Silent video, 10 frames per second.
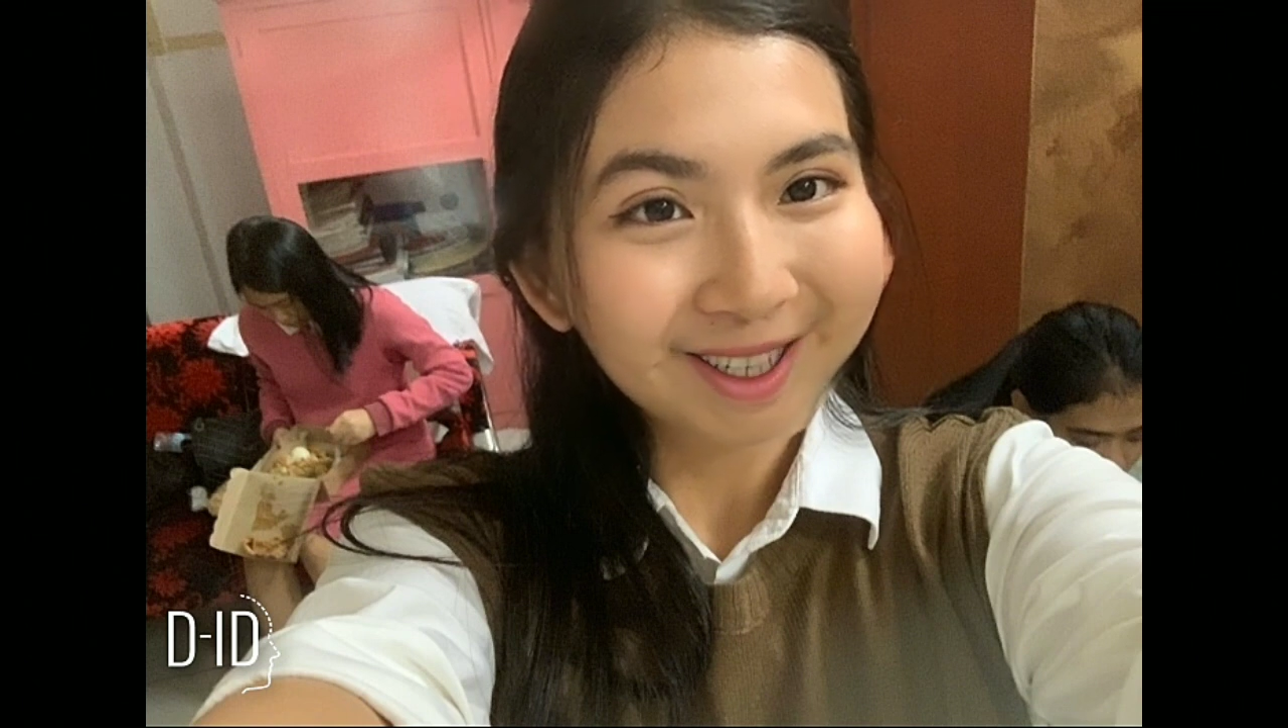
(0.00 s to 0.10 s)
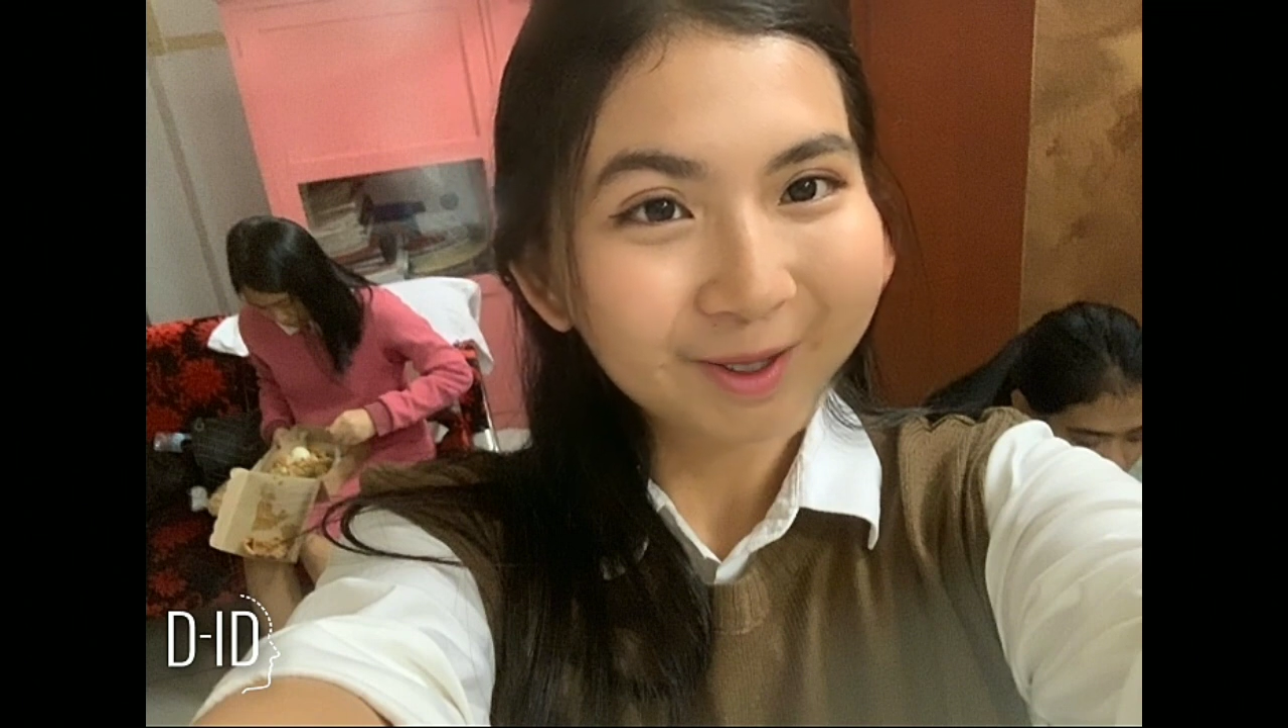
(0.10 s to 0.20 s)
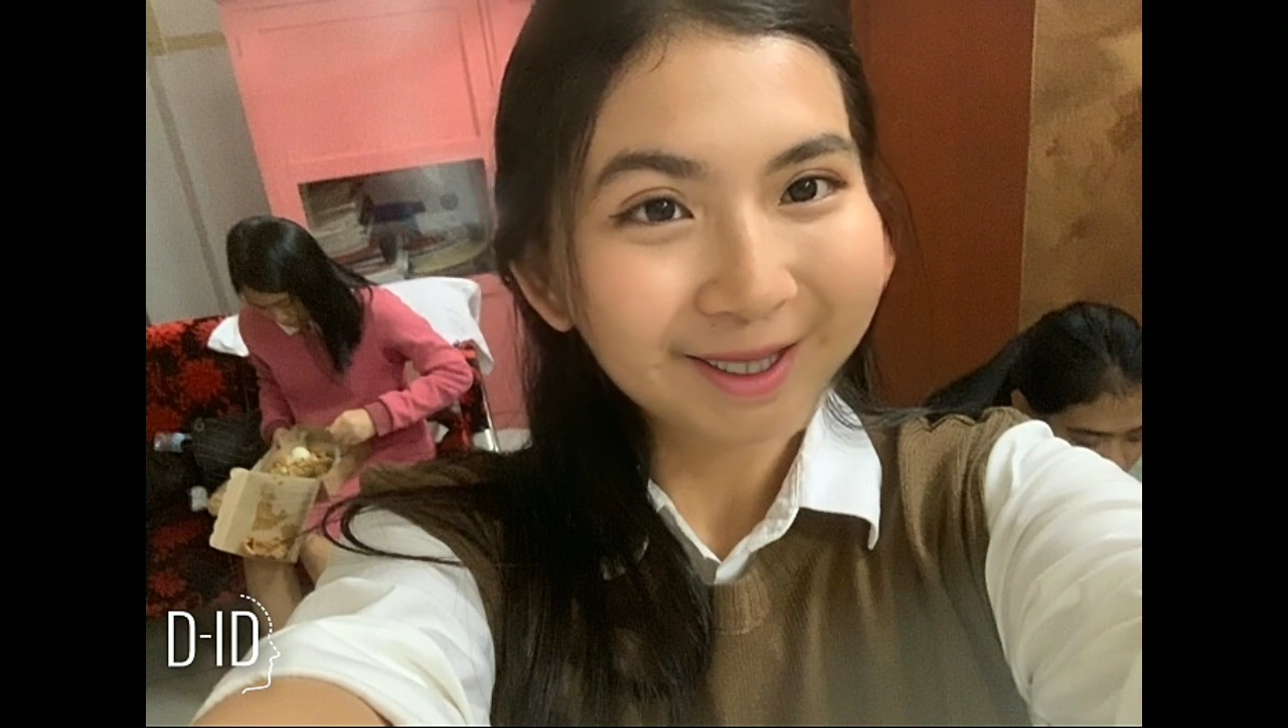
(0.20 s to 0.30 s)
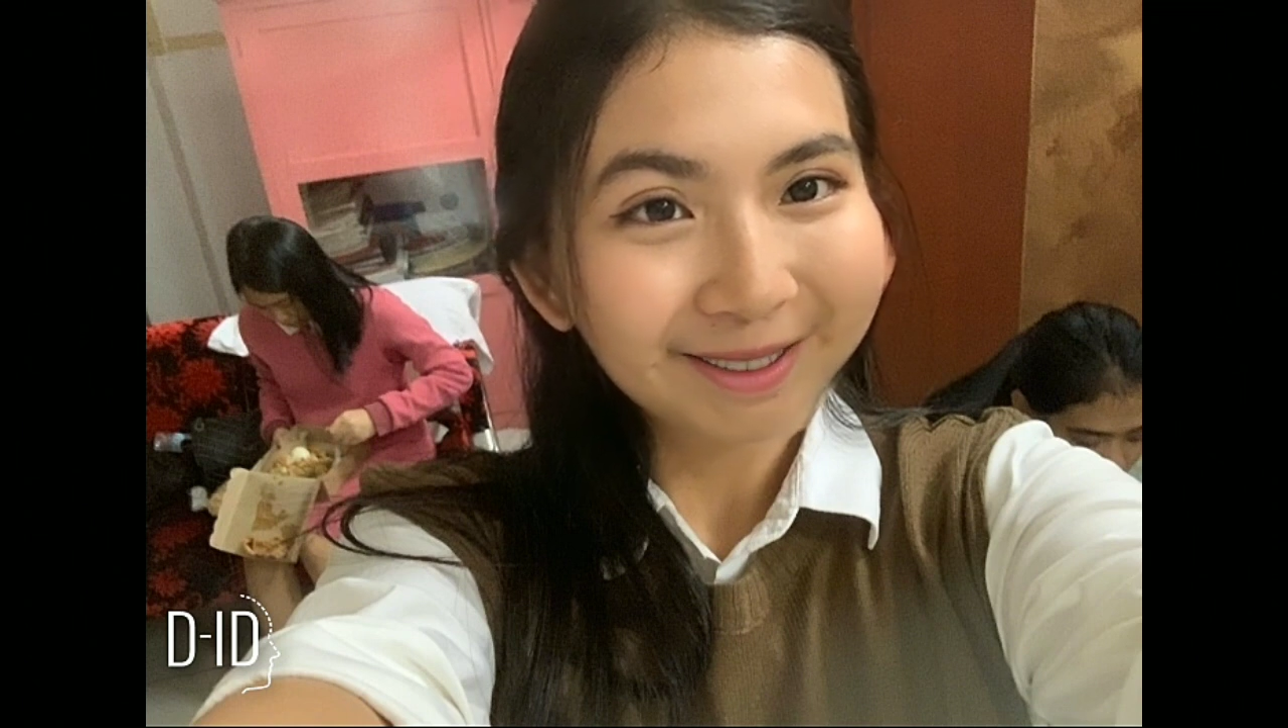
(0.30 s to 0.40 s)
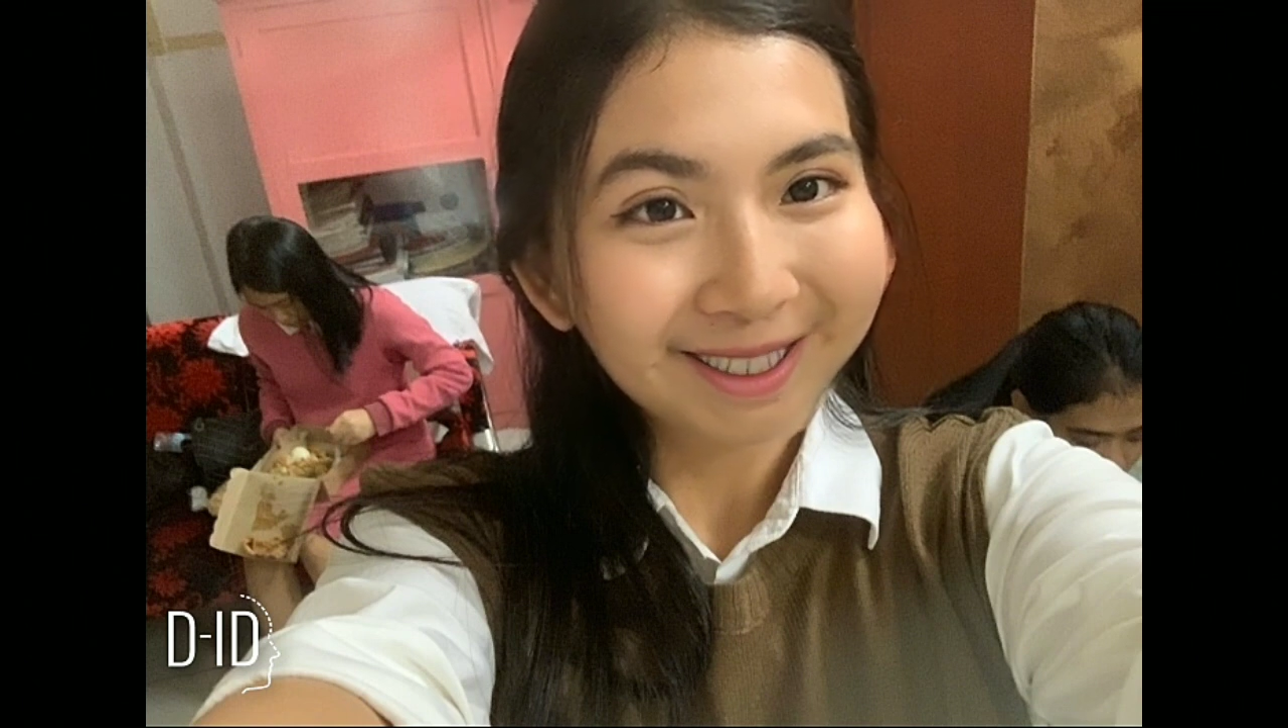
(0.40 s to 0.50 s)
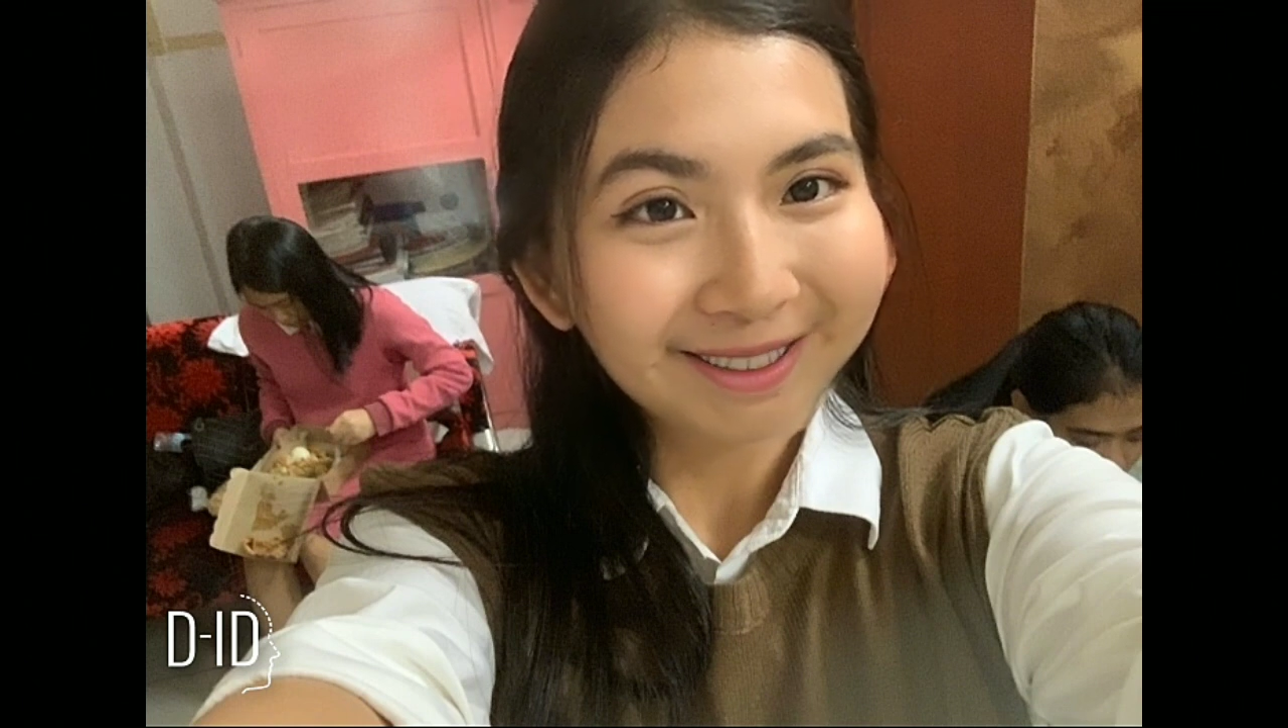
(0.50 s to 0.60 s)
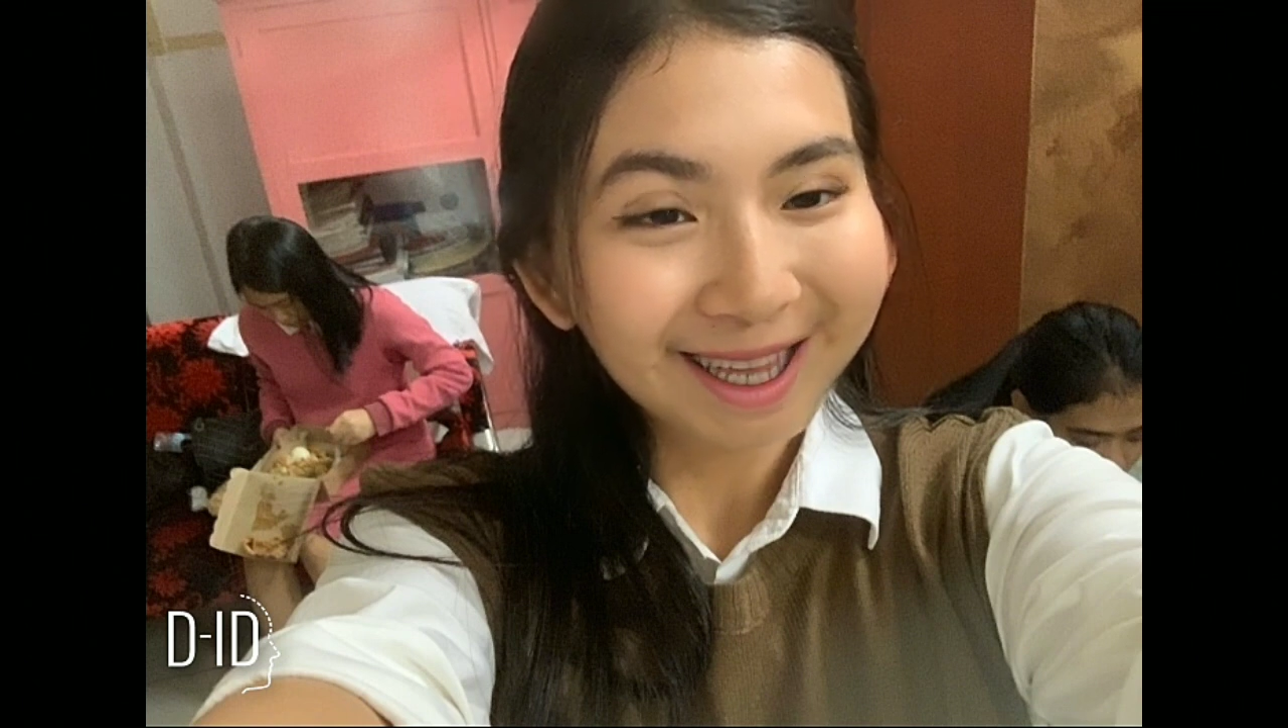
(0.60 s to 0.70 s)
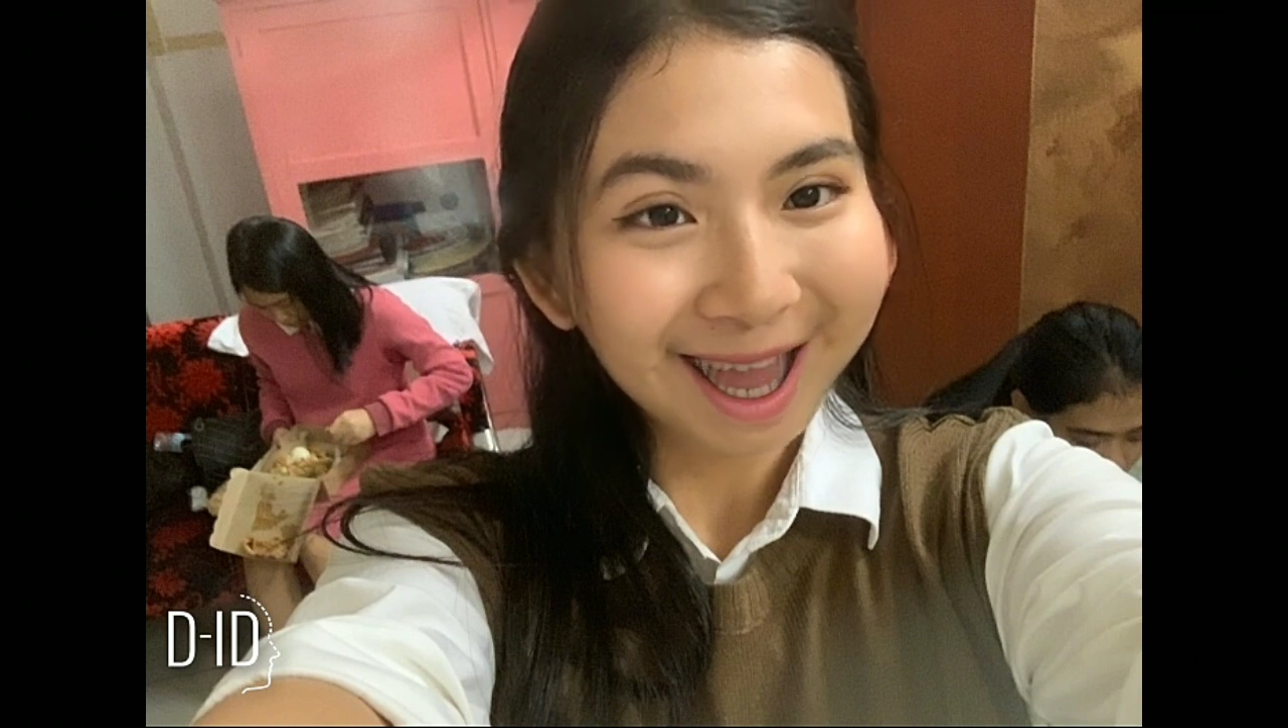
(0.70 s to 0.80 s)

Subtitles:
quickly,